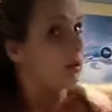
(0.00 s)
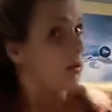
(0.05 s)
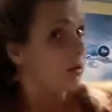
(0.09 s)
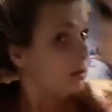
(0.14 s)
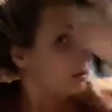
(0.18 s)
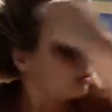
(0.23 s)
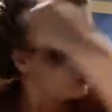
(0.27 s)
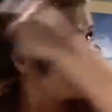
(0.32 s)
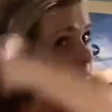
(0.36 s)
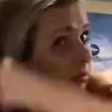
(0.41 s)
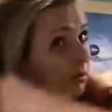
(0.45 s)

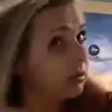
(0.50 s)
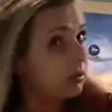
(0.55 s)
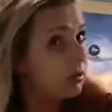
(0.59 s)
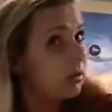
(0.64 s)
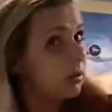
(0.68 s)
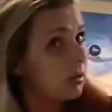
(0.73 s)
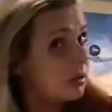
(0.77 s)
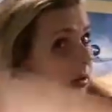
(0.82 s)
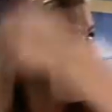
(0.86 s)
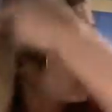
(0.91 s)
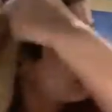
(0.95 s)
Oh,
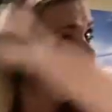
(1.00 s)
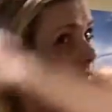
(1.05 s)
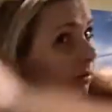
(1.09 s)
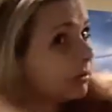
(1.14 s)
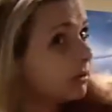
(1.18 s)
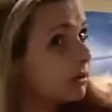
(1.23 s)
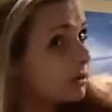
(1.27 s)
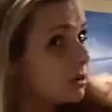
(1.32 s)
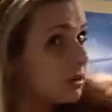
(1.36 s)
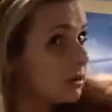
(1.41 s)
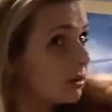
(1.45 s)

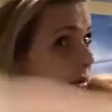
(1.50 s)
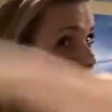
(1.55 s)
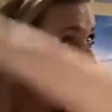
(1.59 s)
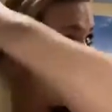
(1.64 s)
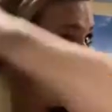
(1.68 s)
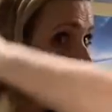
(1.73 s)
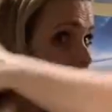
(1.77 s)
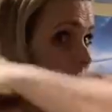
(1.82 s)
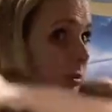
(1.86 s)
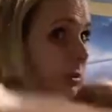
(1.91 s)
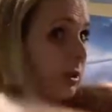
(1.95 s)
feels so
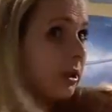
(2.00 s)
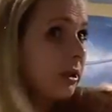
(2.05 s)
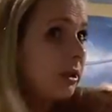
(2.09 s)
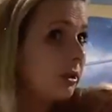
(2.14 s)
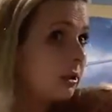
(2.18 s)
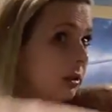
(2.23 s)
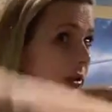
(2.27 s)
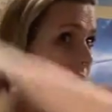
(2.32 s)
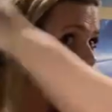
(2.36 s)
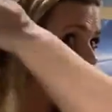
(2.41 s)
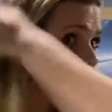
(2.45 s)
much better.
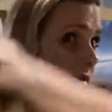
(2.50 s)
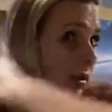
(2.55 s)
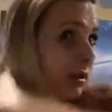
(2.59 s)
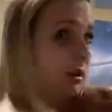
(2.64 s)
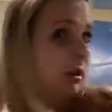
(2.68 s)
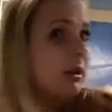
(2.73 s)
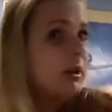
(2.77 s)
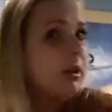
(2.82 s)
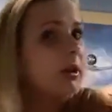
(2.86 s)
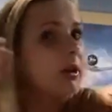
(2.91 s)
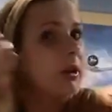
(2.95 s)

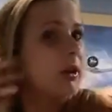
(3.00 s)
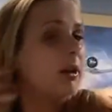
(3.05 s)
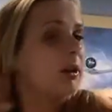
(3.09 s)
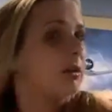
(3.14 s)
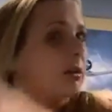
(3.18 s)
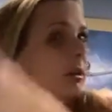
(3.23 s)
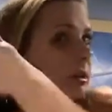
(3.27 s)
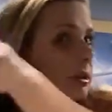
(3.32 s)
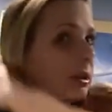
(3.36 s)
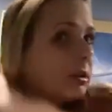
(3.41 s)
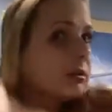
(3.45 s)
I
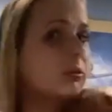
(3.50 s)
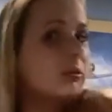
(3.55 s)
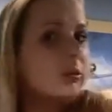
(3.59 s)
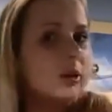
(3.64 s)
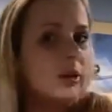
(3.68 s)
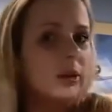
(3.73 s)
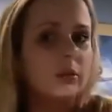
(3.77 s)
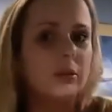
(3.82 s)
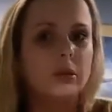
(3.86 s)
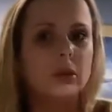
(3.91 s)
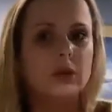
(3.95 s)
always
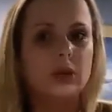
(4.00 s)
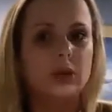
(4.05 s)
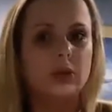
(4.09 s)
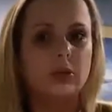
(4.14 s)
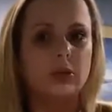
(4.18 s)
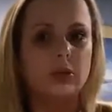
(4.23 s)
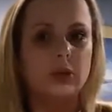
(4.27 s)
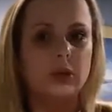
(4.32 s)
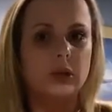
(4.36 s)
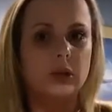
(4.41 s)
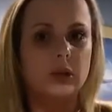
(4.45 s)
recommend like a
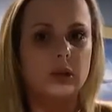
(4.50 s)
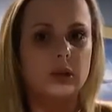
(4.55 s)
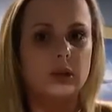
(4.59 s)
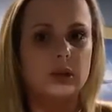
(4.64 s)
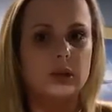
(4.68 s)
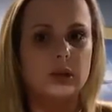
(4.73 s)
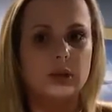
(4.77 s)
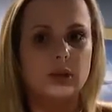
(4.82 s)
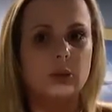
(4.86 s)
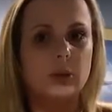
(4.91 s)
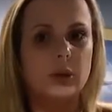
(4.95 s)
really easy
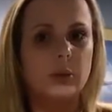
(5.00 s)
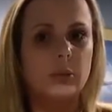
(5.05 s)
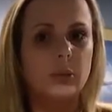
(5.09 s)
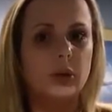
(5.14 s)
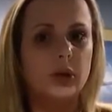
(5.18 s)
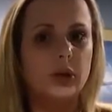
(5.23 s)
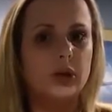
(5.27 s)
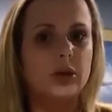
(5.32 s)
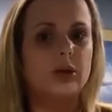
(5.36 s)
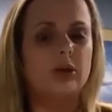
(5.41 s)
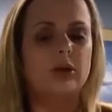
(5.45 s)
wet
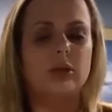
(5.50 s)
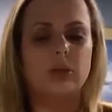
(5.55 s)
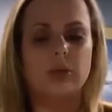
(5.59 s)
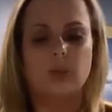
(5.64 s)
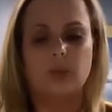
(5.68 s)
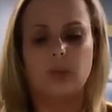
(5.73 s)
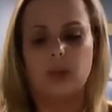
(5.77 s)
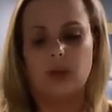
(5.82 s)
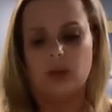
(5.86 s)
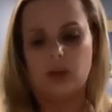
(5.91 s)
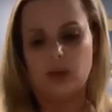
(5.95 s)
brush or
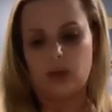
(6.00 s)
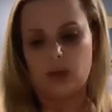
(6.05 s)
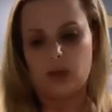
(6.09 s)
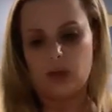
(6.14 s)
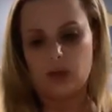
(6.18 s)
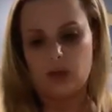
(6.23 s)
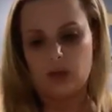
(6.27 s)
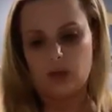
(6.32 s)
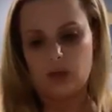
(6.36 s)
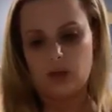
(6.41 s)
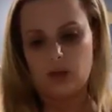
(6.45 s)
something, like
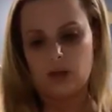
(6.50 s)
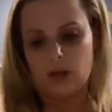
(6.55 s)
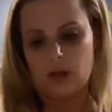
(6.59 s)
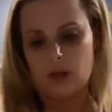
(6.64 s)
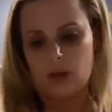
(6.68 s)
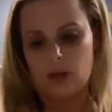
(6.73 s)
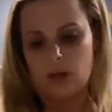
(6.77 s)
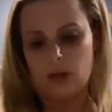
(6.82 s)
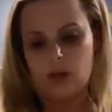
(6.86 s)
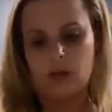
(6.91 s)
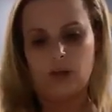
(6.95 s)

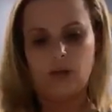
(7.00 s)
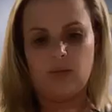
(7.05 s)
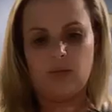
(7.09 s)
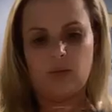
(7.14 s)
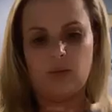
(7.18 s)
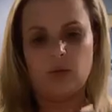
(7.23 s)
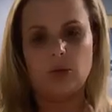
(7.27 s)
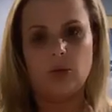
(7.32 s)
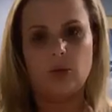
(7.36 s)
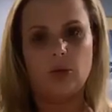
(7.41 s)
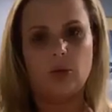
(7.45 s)
if you're
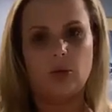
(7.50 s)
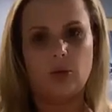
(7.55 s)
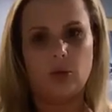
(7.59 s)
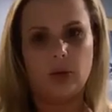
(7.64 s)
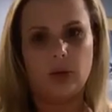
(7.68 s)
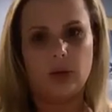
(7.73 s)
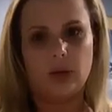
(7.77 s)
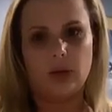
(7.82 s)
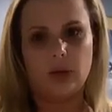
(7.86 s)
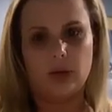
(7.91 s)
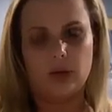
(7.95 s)
too
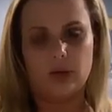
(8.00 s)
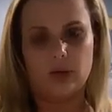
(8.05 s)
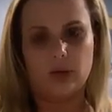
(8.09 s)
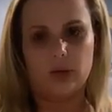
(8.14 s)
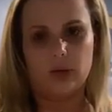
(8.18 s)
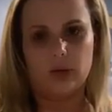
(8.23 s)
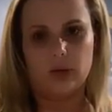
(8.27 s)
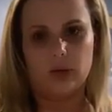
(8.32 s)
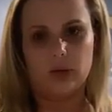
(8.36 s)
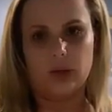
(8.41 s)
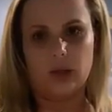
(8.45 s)
coily or
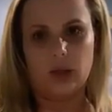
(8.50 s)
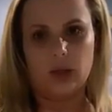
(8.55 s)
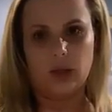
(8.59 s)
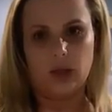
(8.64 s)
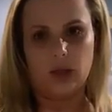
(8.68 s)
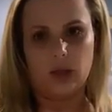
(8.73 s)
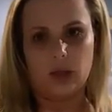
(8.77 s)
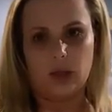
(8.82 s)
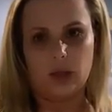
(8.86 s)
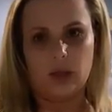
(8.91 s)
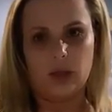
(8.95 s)

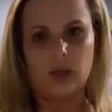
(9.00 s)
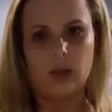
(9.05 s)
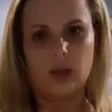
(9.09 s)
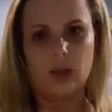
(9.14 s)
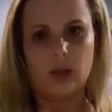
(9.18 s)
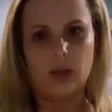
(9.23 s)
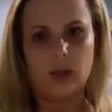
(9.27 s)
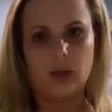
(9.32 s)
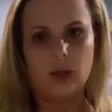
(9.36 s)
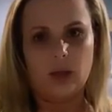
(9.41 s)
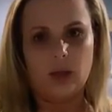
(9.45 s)
kinky,
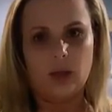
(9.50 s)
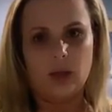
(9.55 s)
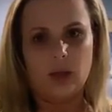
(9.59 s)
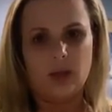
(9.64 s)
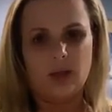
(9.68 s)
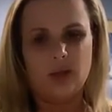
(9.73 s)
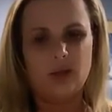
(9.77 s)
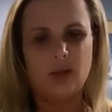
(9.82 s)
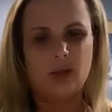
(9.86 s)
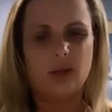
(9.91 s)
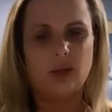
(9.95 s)

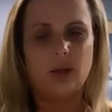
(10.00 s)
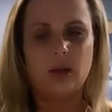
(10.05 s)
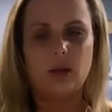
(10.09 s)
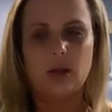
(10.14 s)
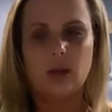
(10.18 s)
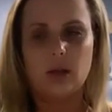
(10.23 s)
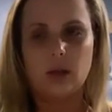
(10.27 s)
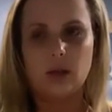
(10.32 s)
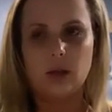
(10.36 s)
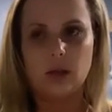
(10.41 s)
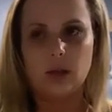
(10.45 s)
not kinky,
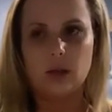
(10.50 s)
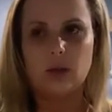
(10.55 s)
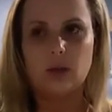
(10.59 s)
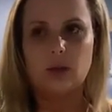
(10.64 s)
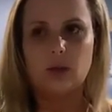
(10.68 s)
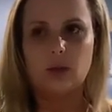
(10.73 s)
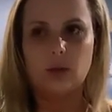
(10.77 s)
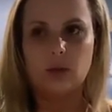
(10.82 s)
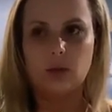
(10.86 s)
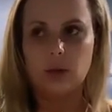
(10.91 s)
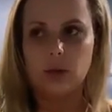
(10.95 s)
like
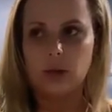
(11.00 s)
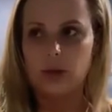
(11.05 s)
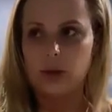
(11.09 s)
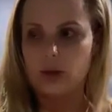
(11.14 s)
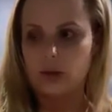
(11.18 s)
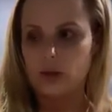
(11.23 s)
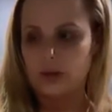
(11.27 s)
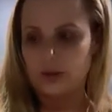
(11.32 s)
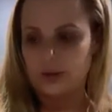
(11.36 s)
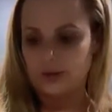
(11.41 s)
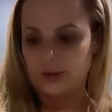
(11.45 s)
coily
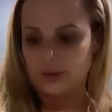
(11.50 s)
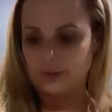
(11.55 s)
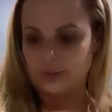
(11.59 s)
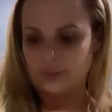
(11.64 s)
or